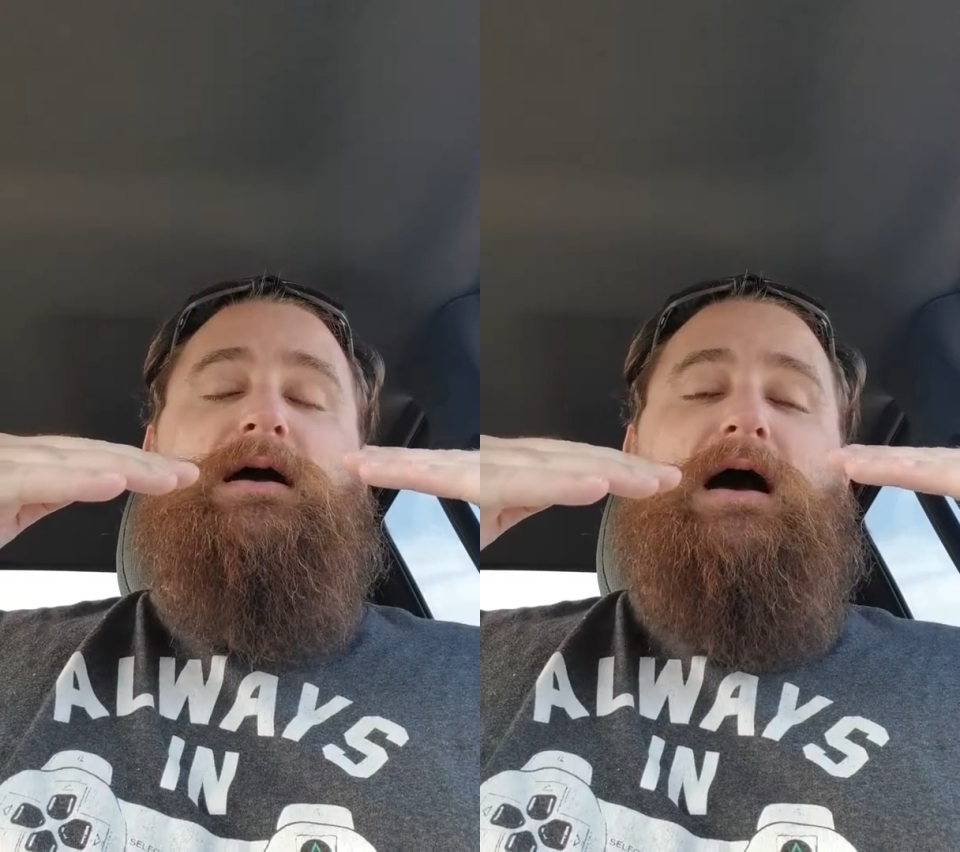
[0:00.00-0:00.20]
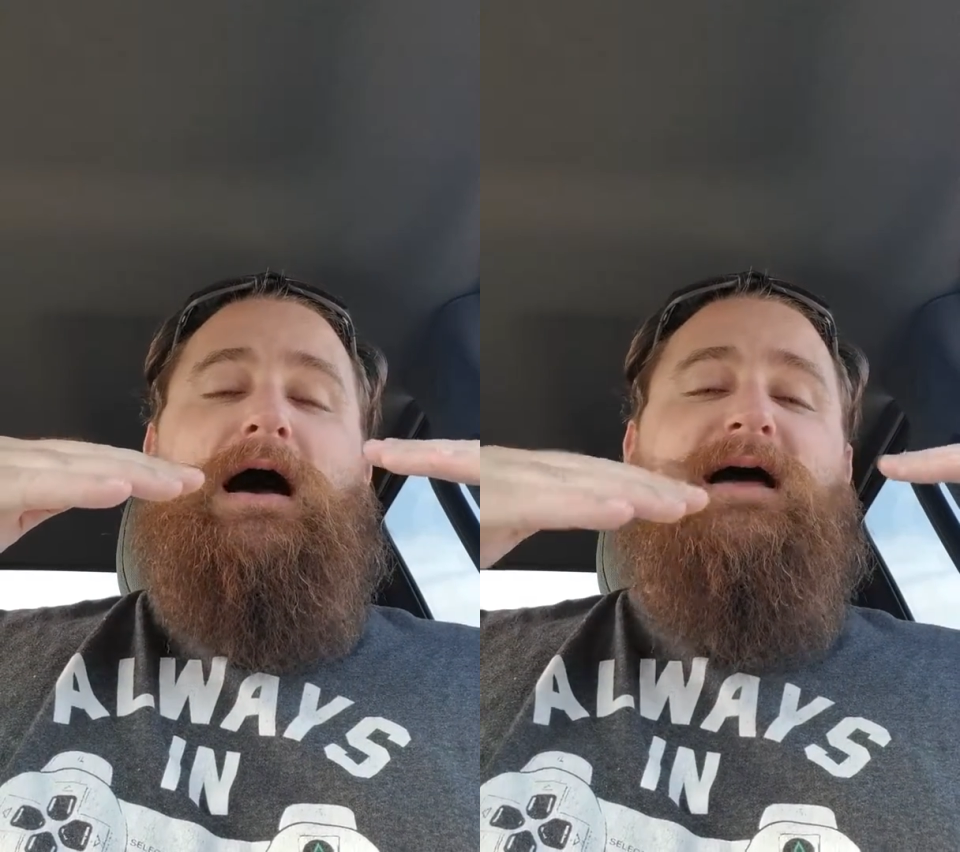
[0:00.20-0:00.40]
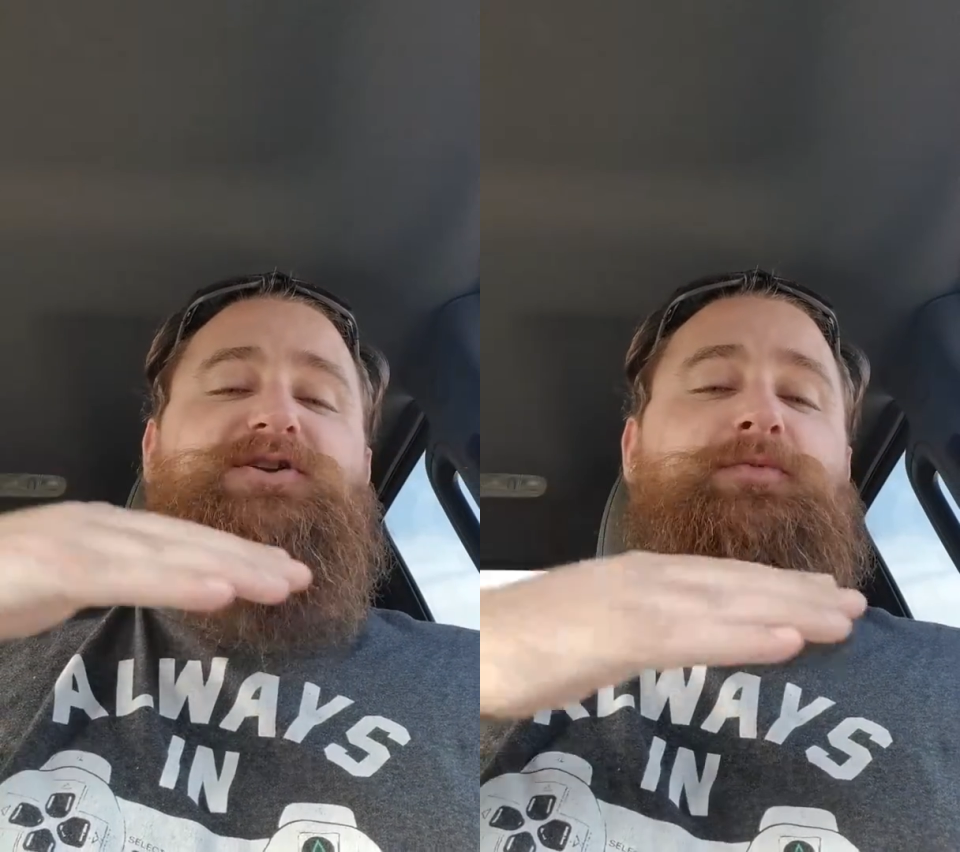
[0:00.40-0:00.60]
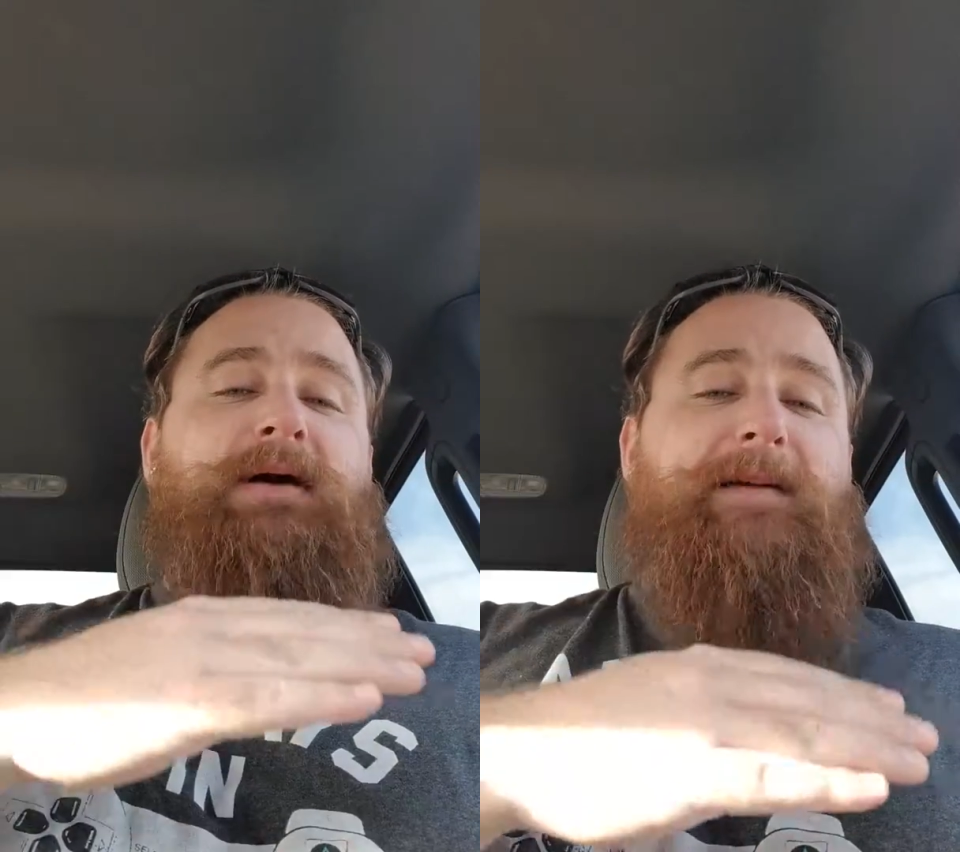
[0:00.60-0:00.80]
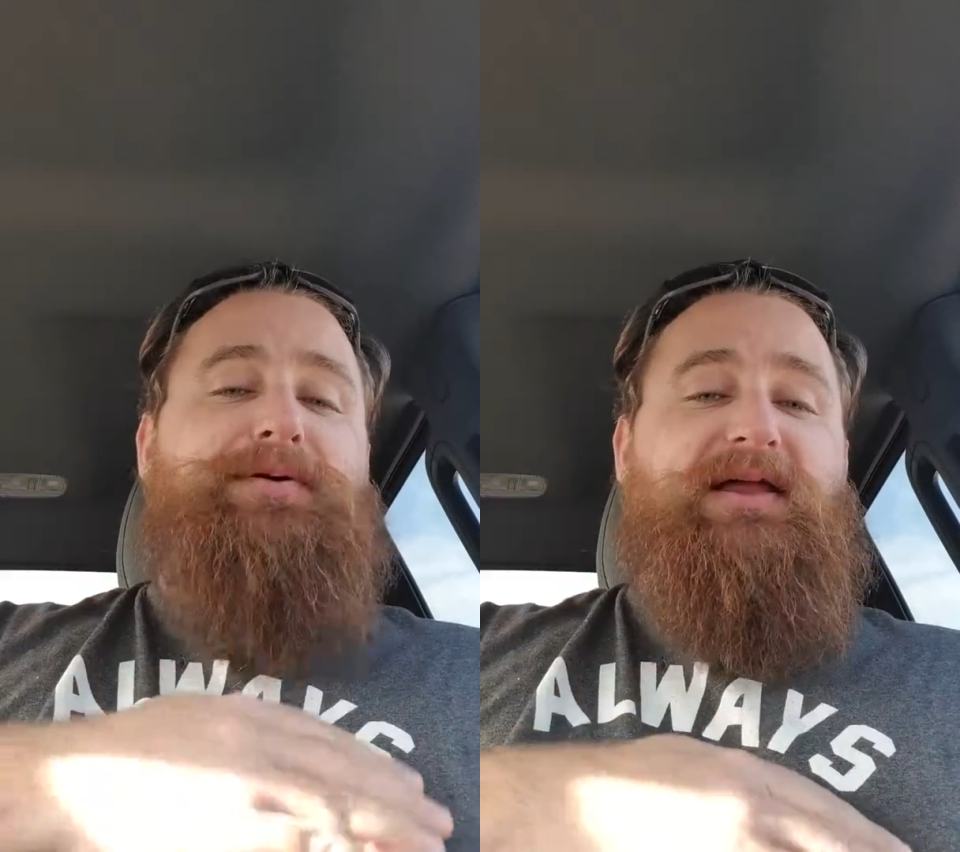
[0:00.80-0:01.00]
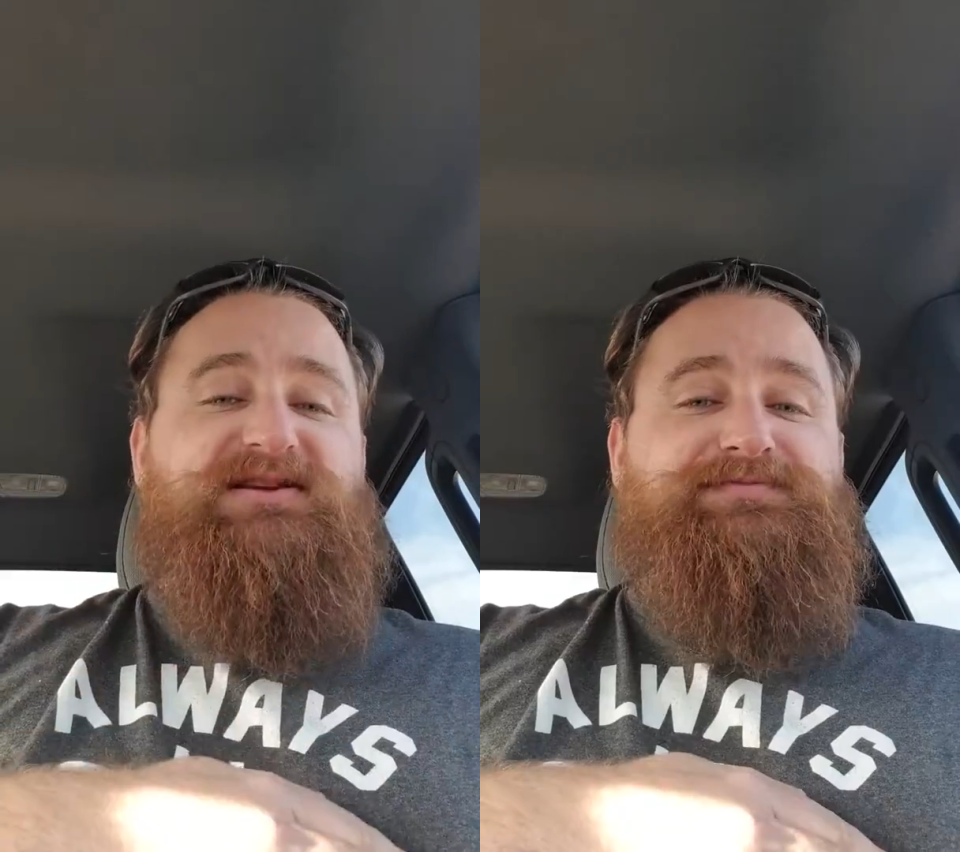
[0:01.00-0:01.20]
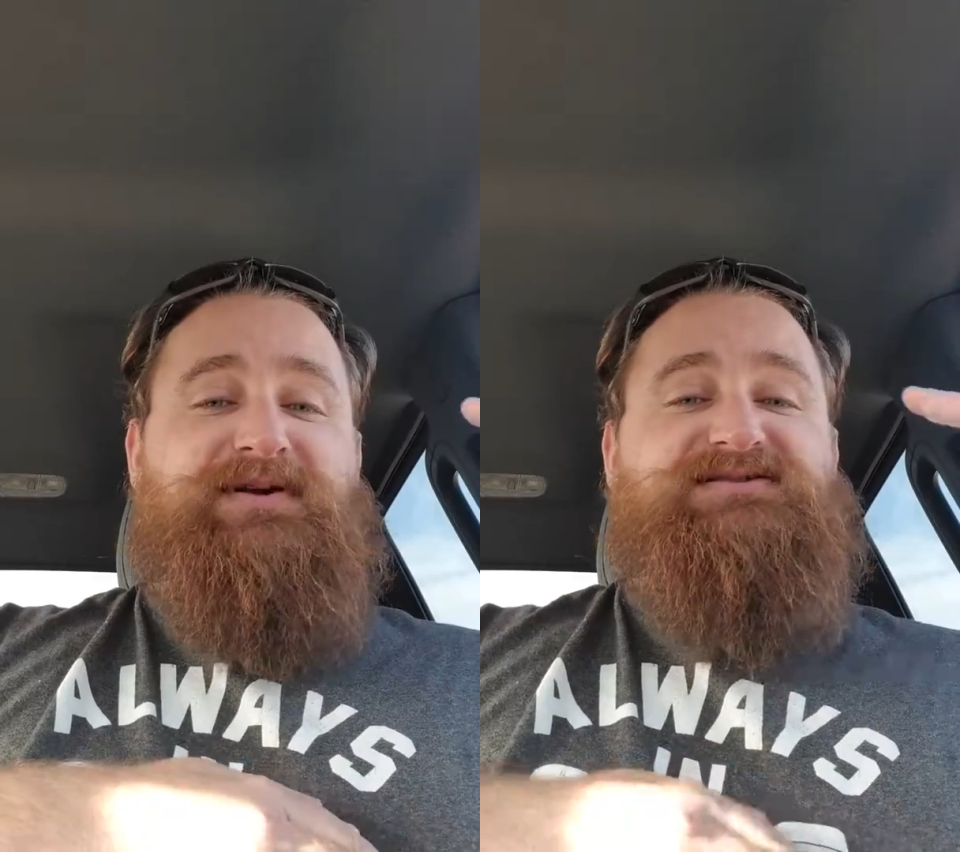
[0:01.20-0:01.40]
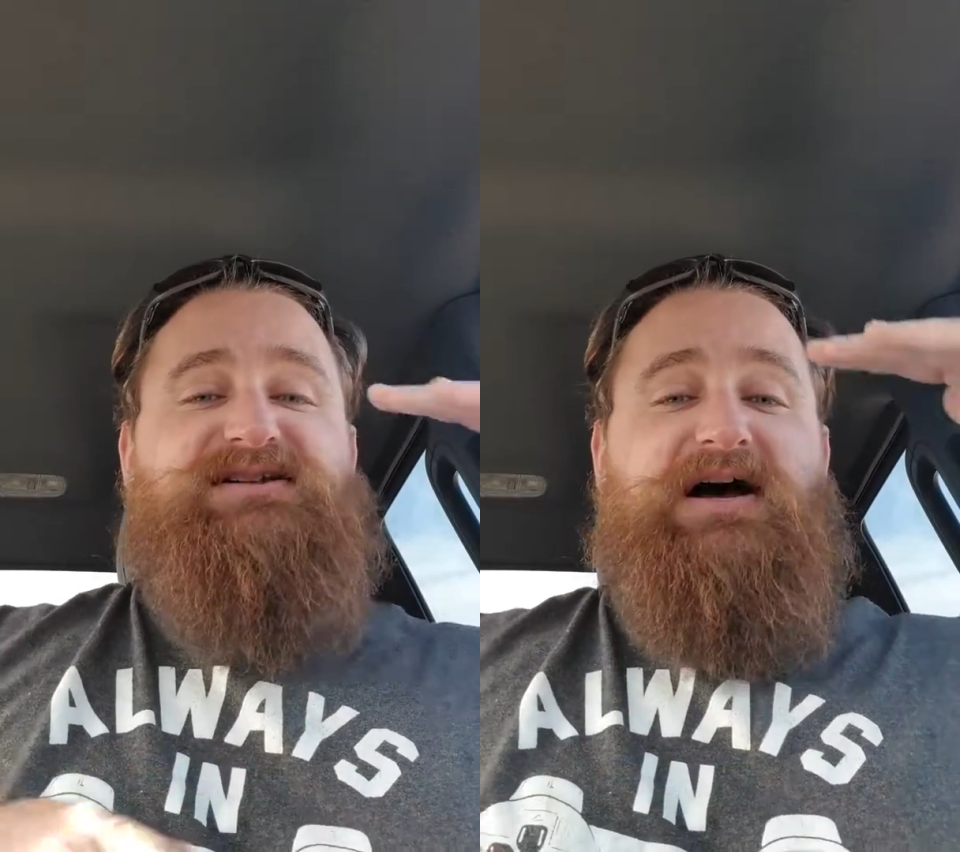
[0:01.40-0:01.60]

I do my placements